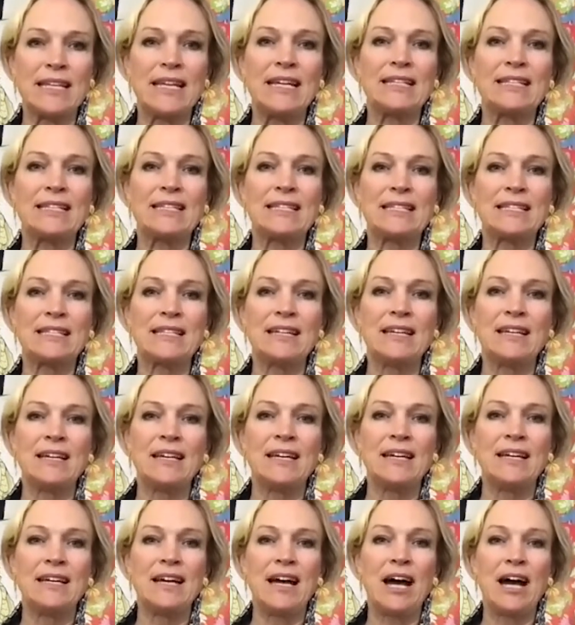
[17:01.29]
it's
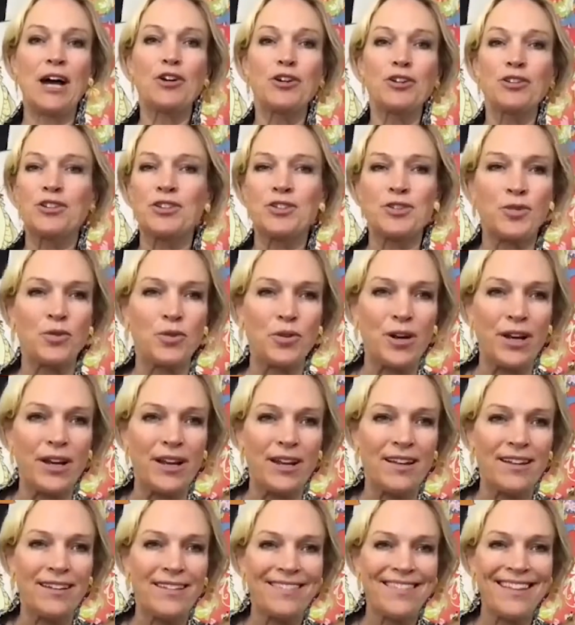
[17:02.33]
a good story.
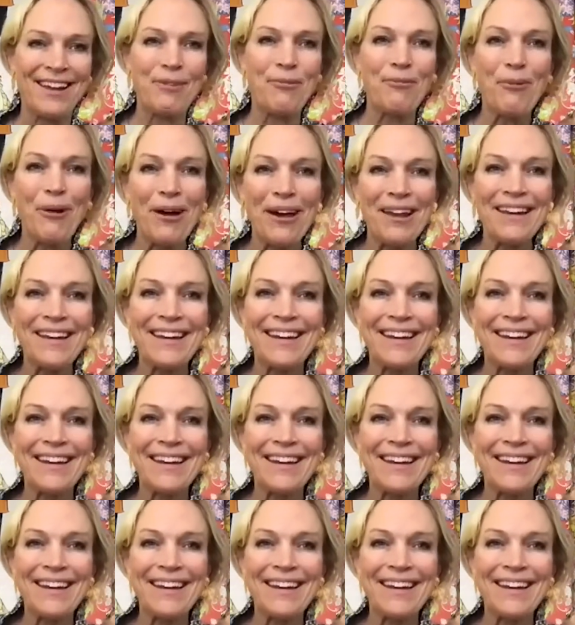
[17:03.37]
Like, what